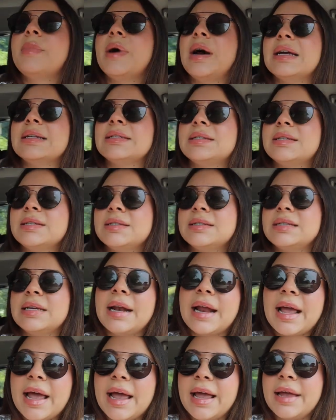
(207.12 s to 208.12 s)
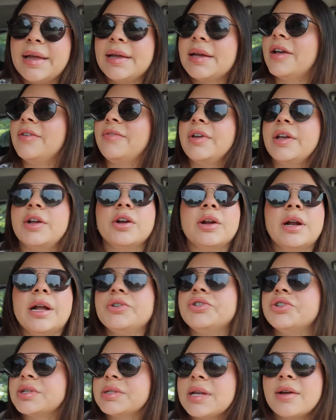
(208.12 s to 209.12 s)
But today I figured I just